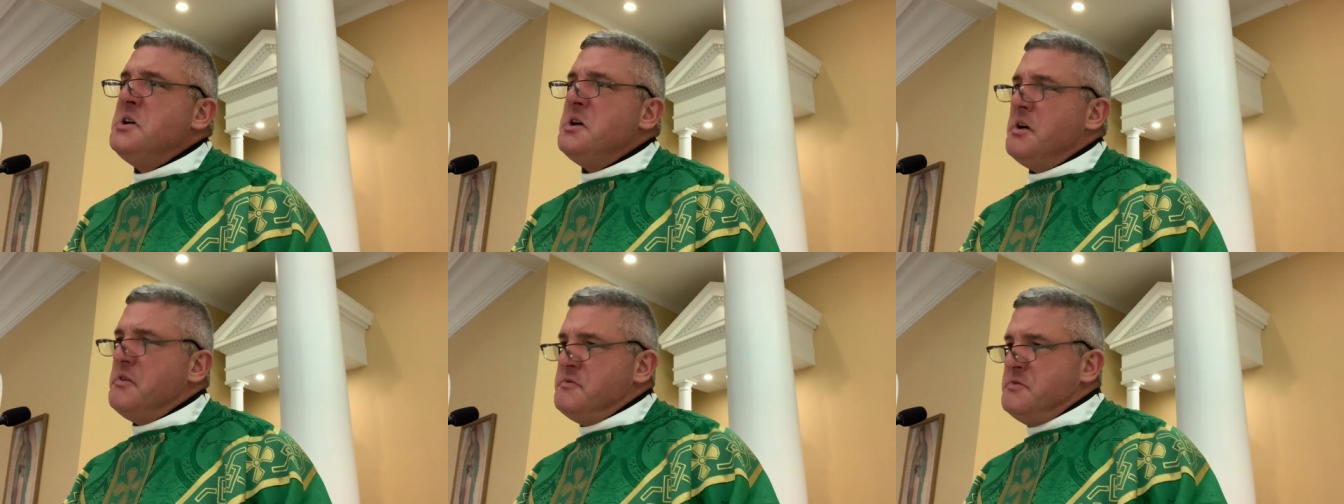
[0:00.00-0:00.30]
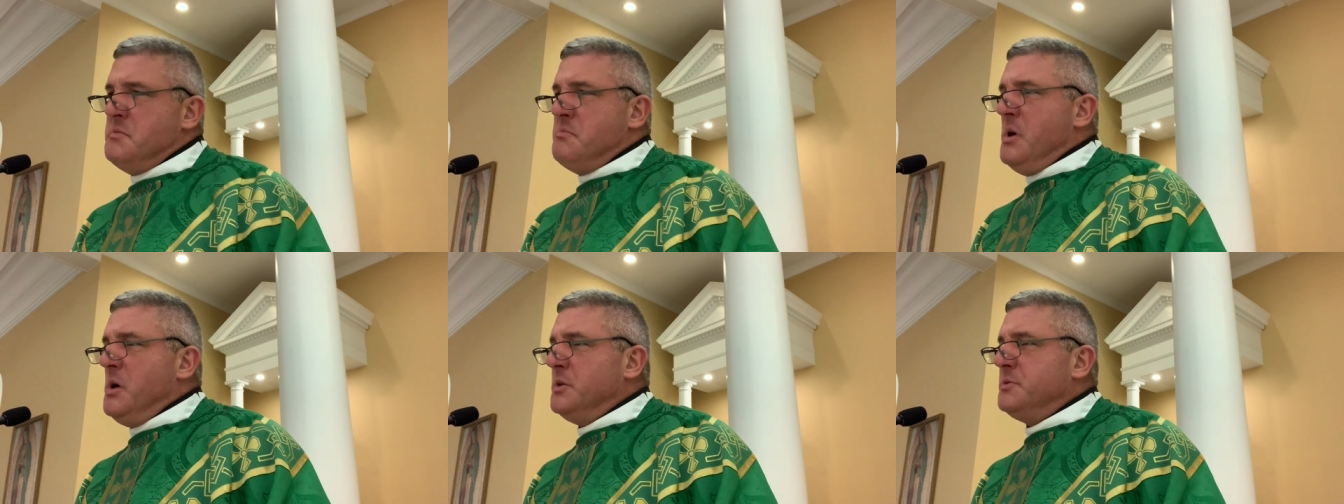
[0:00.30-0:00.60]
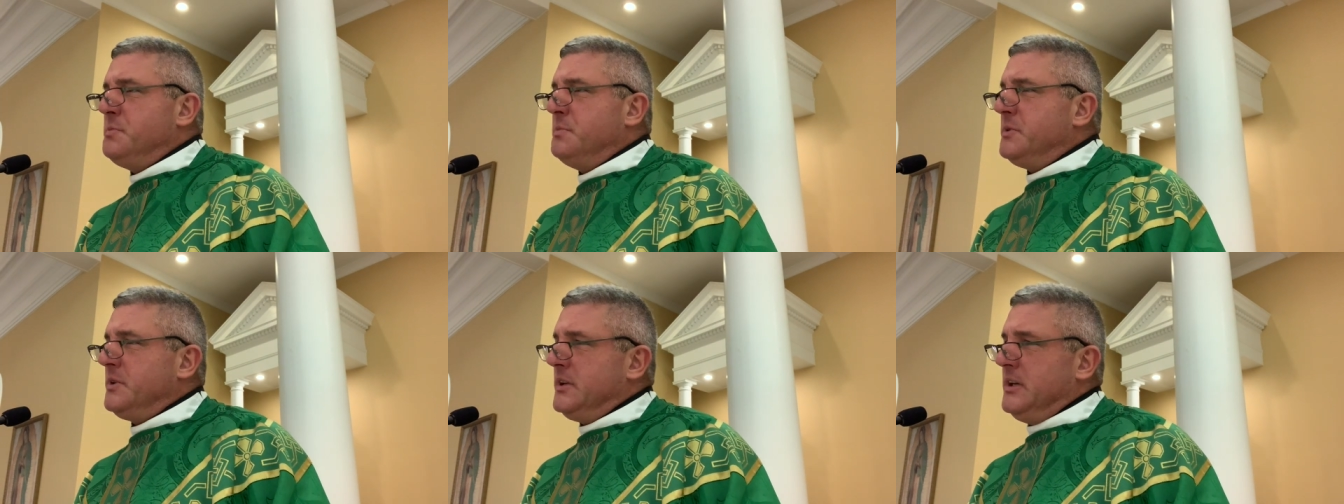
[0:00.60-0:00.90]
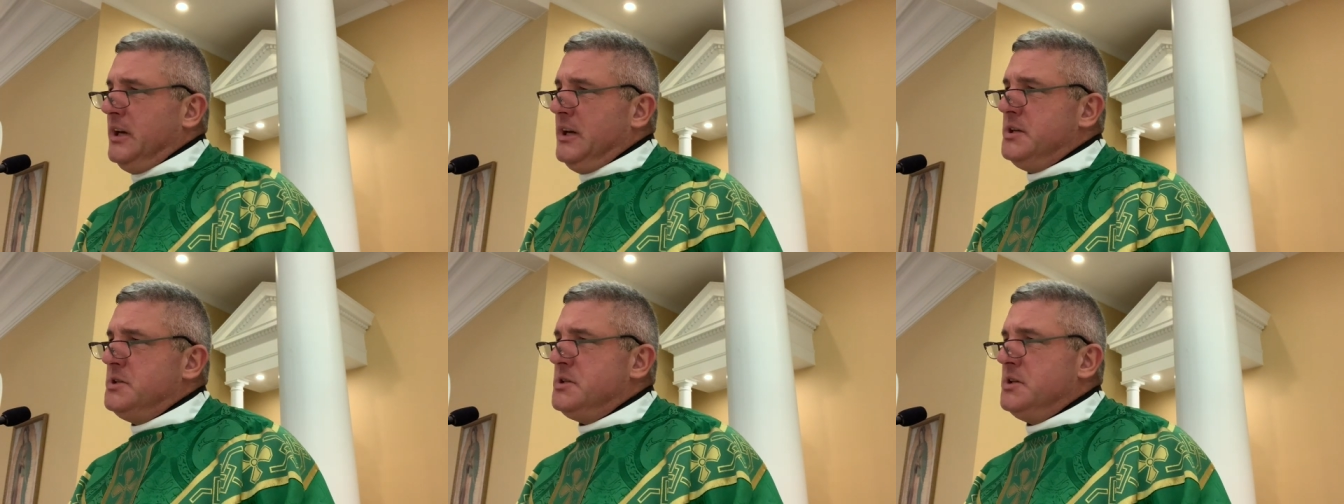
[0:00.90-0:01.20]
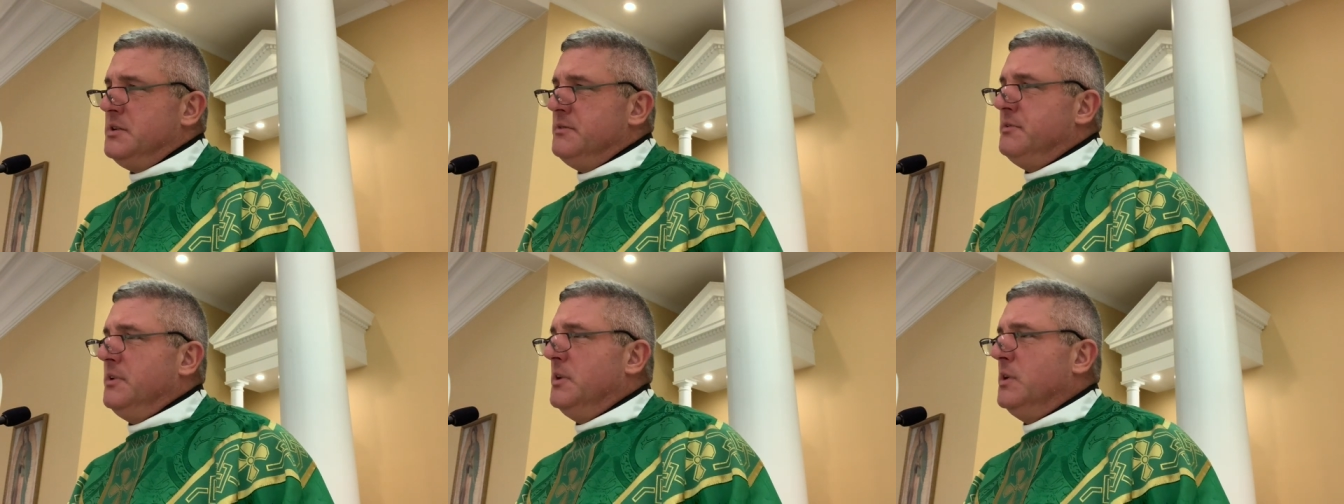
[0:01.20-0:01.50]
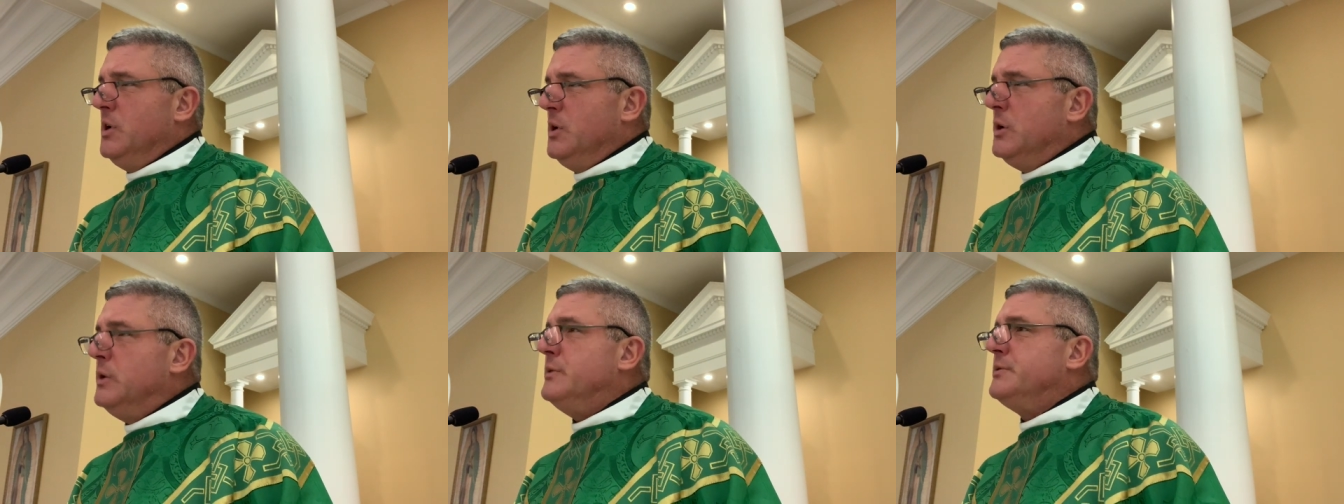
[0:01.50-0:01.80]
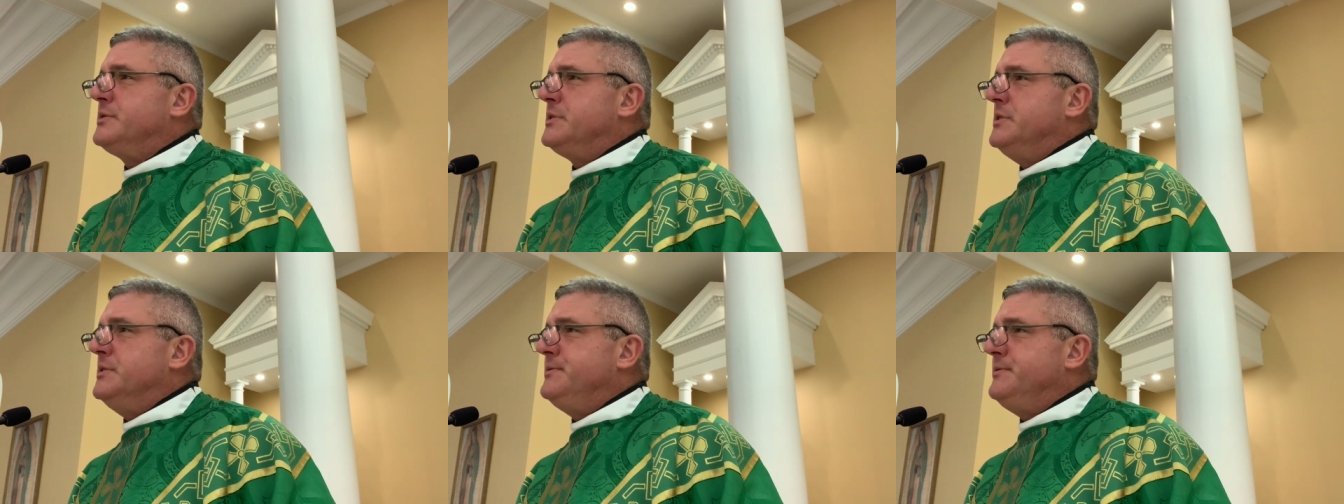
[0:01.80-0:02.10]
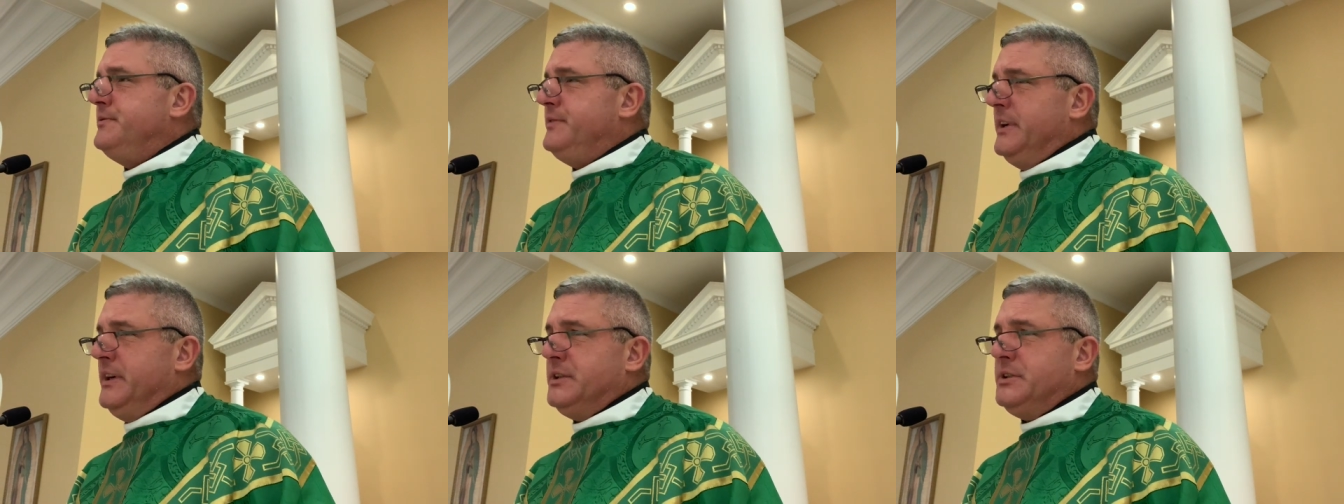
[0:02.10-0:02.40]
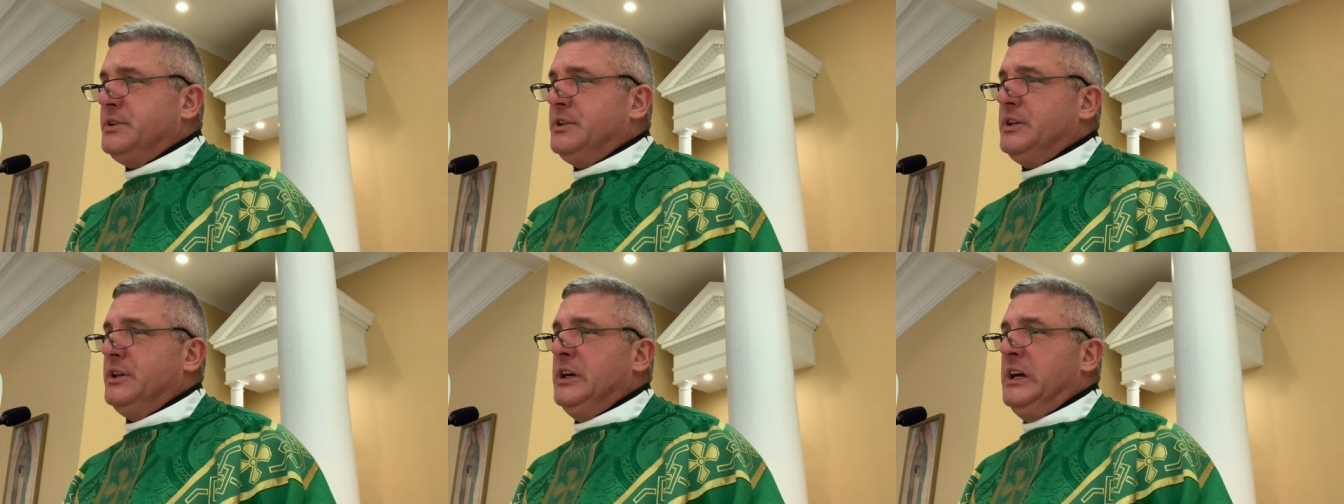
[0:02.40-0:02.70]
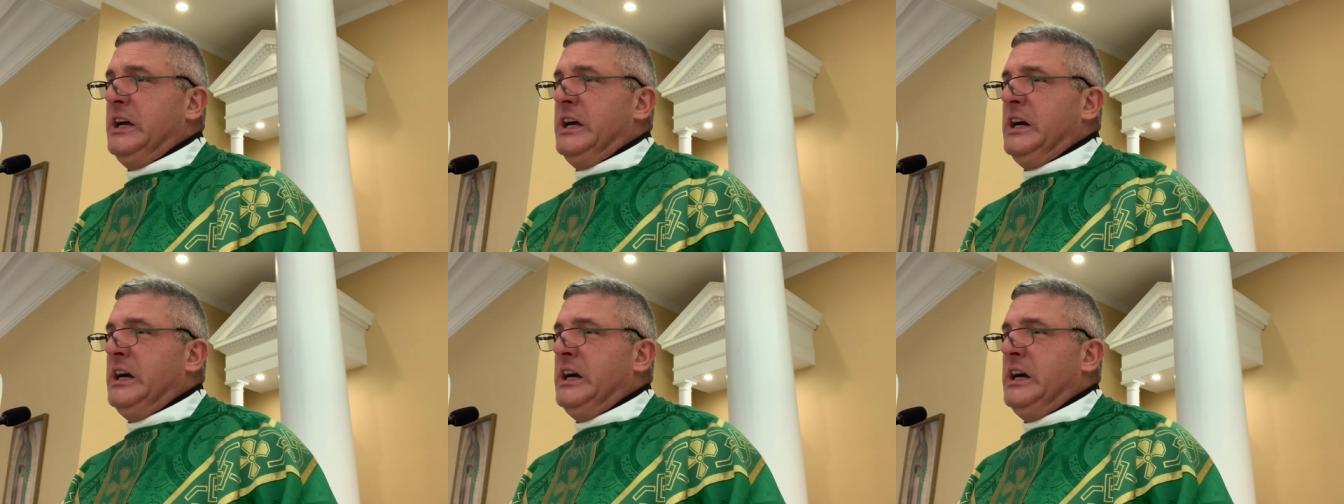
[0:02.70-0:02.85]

of the multiplication of the loaves and the fish,